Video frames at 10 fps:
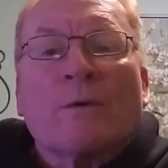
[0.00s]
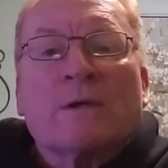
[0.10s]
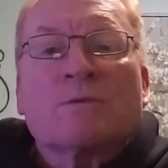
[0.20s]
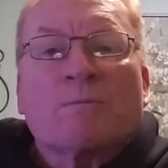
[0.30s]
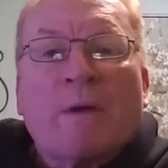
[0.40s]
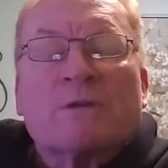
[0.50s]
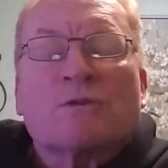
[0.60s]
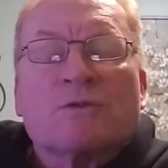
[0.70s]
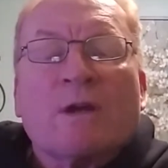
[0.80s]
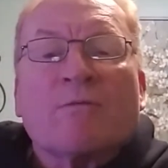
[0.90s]
as
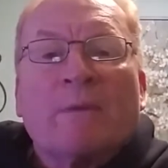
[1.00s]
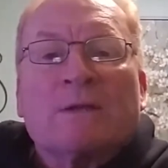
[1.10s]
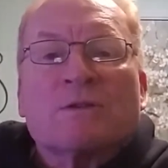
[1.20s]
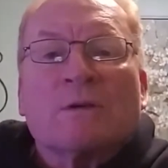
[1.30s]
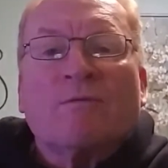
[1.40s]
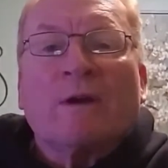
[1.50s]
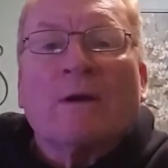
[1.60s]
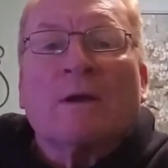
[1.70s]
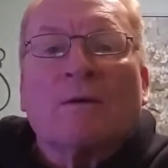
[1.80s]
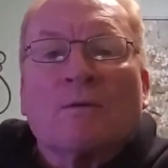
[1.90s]
Pastor Jeff mentioned
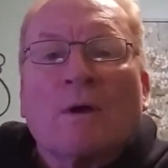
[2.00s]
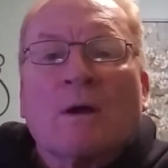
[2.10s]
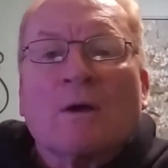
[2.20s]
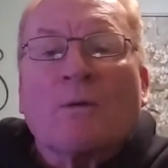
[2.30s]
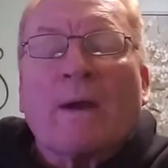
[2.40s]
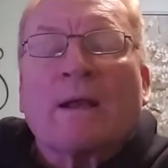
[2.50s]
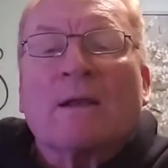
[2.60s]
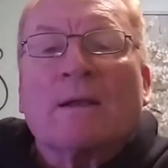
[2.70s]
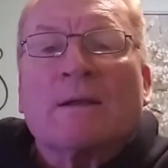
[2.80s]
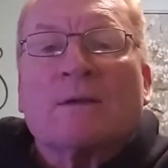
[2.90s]
very uh,
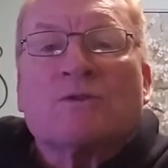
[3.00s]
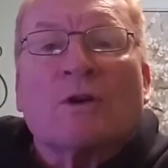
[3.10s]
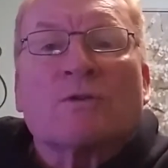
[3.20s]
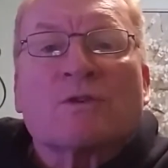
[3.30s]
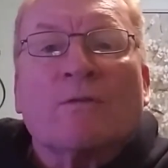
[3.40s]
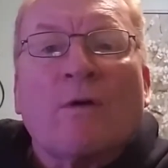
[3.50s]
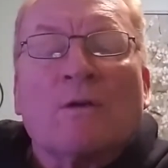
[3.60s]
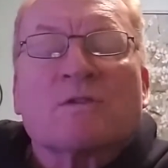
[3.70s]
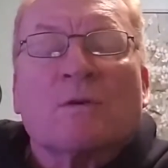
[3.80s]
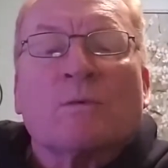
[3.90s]
correctly, that Joseph
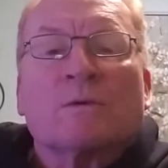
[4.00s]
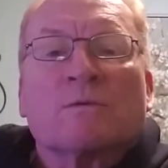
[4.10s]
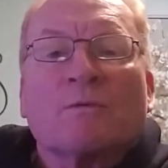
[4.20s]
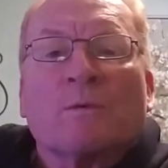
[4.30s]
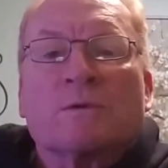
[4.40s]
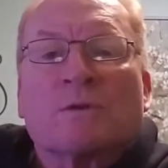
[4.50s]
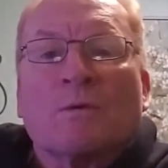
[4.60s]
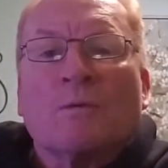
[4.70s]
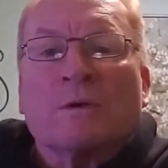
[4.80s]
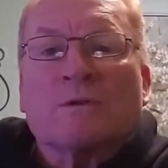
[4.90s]
also was was
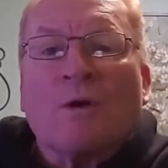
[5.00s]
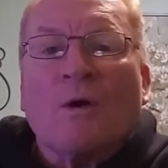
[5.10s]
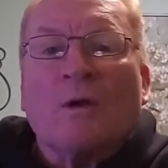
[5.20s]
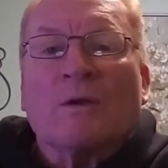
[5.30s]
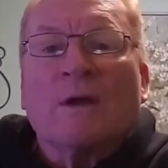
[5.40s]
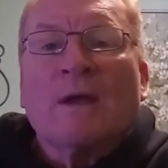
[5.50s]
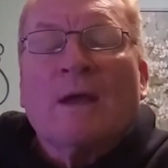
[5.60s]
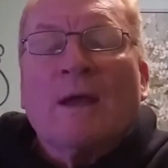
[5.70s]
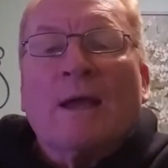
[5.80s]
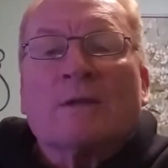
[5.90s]
was called,
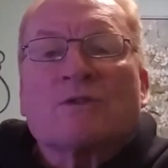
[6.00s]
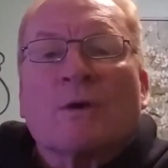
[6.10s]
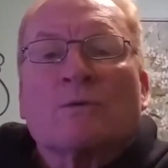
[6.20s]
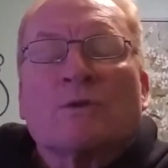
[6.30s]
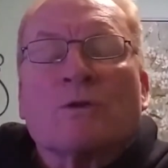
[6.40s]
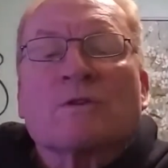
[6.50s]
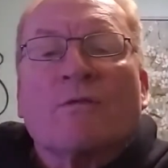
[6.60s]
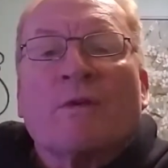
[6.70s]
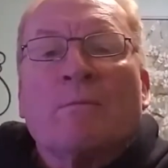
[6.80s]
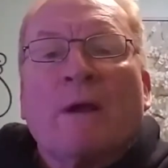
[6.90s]
and so
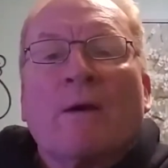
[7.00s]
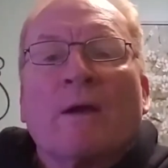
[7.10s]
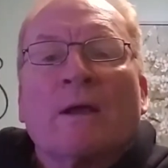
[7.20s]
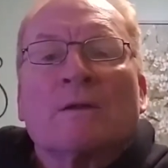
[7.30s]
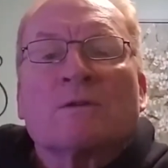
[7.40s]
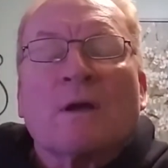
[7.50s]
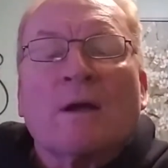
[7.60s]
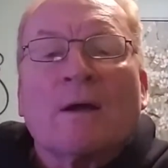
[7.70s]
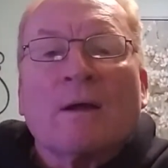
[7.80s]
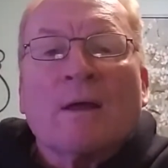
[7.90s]
Joseph and Mary is
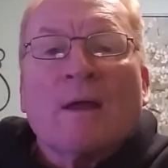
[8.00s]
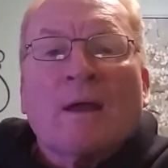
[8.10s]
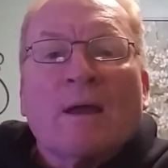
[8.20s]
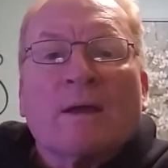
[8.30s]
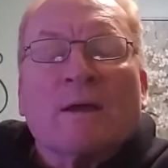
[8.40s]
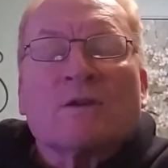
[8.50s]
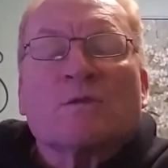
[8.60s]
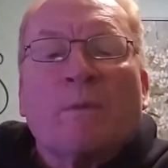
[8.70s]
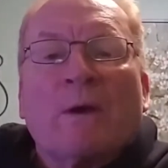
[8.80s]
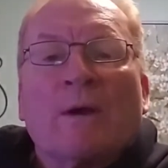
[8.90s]
uh,
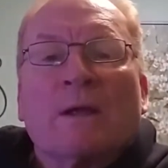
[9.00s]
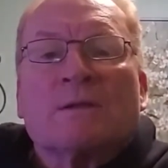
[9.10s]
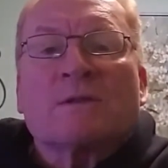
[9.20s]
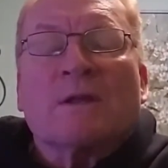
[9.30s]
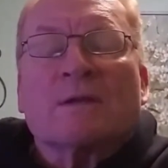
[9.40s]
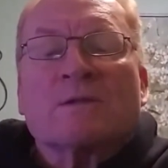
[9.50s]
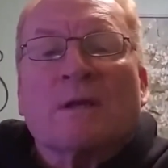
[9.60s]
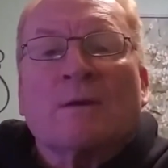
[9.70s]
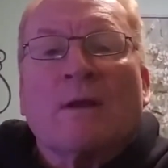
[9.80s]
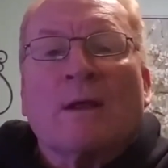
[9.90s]
experienced this,
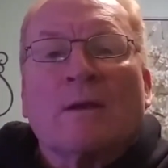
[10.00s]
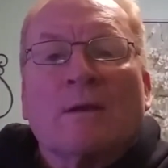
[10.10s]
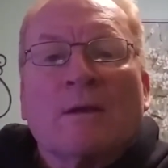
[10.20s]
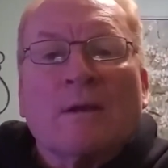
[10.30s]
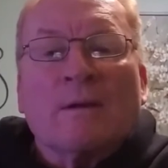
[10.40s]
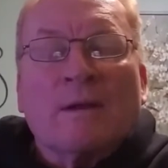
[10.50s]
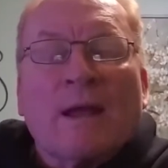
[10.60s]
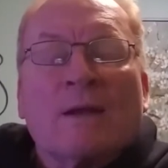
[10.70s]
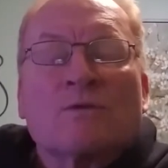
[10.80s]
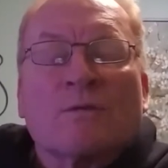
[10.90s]
and and the, the
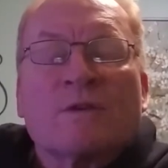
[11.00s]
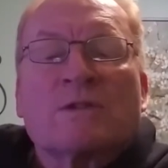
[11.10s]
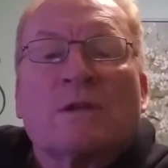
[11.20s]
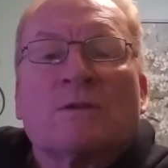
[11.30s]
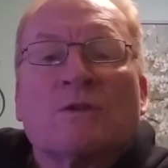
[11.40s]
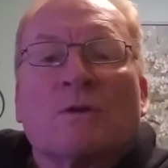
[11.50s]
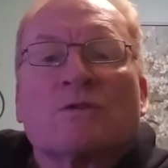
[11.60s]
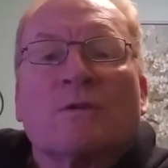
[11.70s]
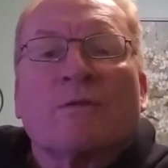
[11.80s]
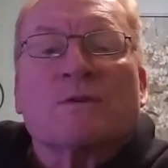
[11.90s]
angel visited
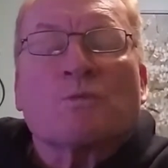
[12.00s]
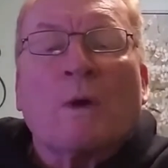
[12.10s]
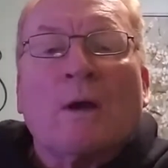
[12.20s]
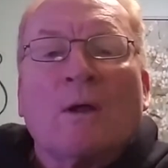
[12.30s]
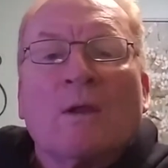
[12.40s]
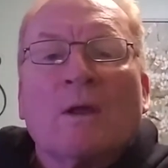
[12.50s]
Joseph as well,